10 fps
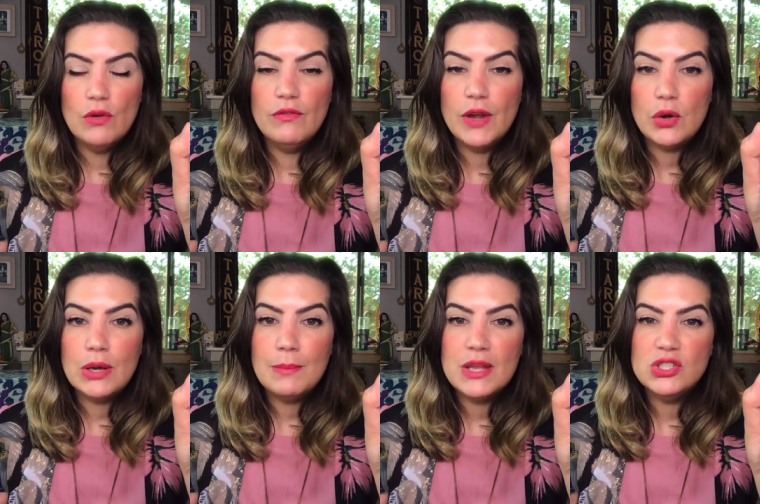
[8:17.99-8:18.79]
very
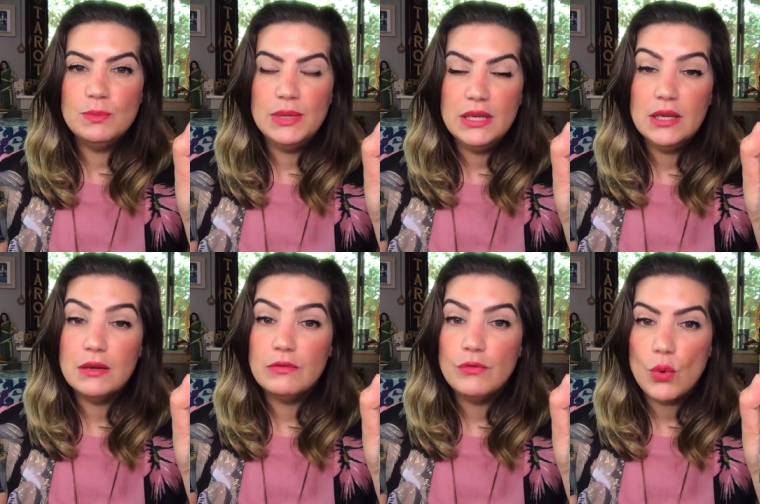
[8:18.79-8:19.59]
much be
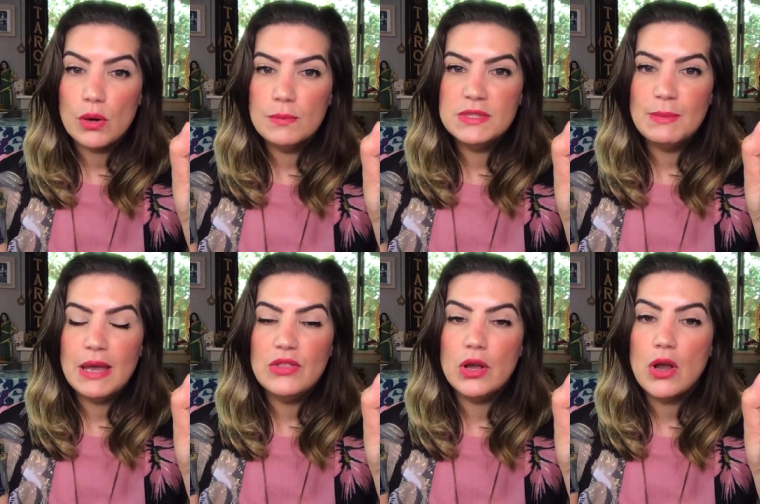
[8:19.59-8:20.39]
informed by the